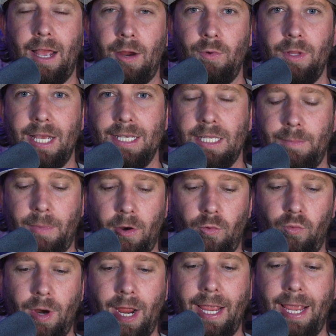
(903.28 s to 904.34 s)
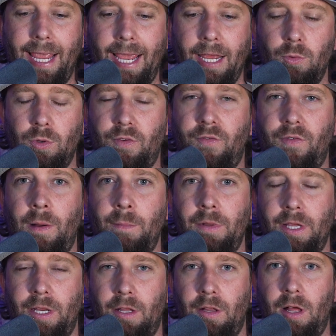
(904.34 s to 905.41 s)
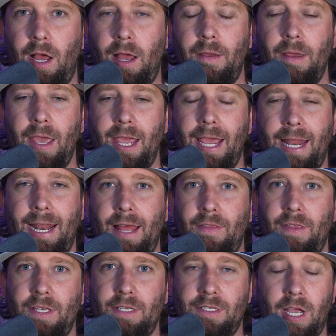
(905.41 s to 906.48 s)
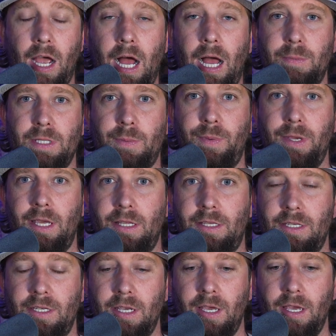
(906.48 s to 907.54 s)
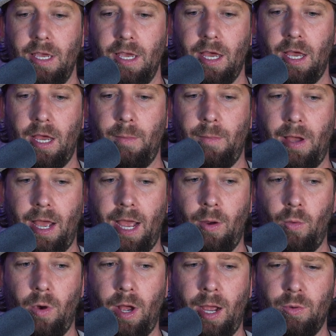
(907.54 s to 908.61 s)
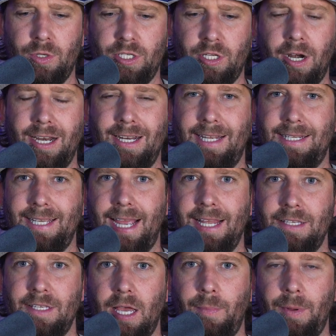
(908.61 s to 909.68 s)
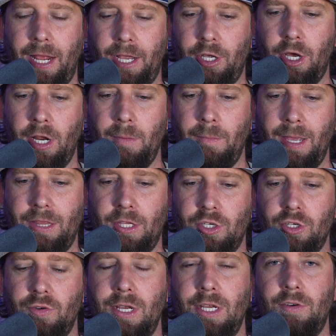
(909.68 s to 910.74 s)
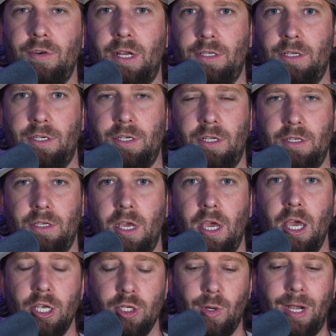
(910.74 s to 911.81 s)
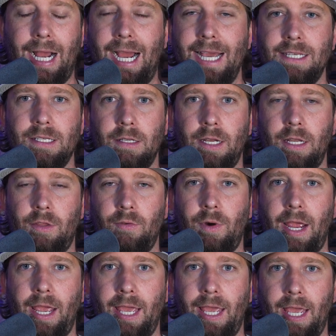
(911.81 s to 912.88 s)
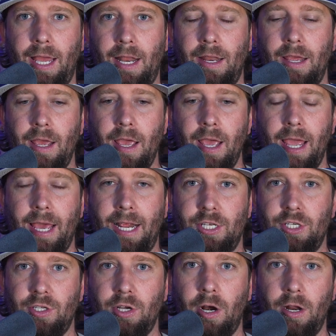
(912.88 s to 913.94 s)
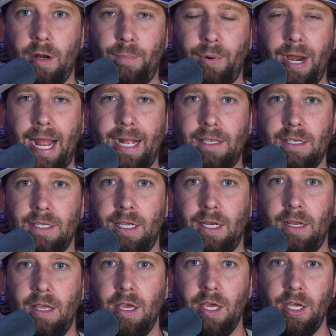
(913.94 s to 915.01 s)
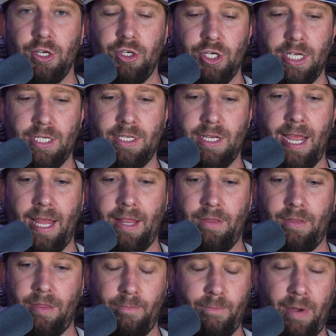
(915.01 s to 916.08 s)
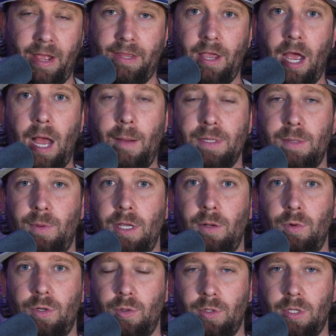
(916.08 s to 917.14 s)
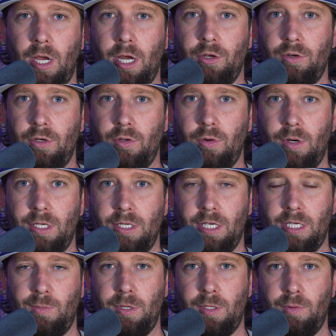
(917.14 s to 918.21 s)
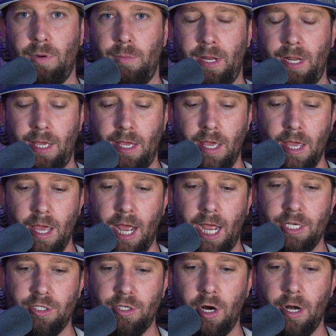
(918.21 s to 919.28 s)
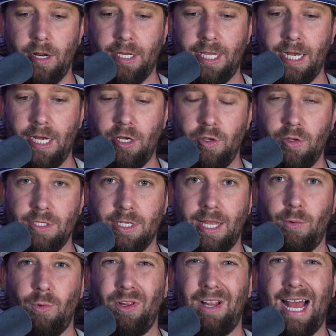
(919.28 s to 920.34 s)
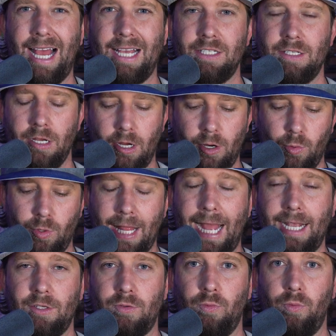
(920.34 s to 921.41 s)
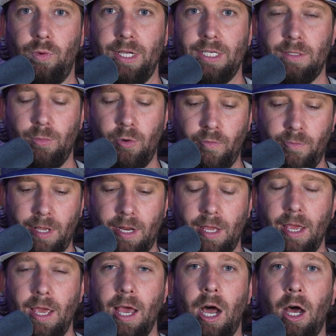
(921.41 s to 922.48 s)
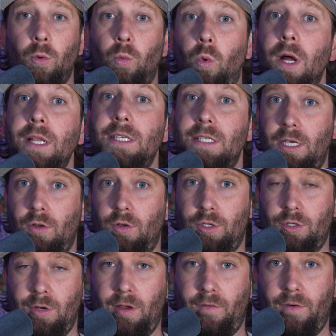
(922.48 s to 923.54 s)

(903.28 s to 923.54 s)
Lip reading: I realized that my right hand was fumbling a lot, and at these top speeds, I was starting to tense up and I couldn't make the string transitions. So I isolated the right hand and I started practicing just at my top speed, which was 126 beats per minute. I started getting used to that relaxed wrist movement on one single string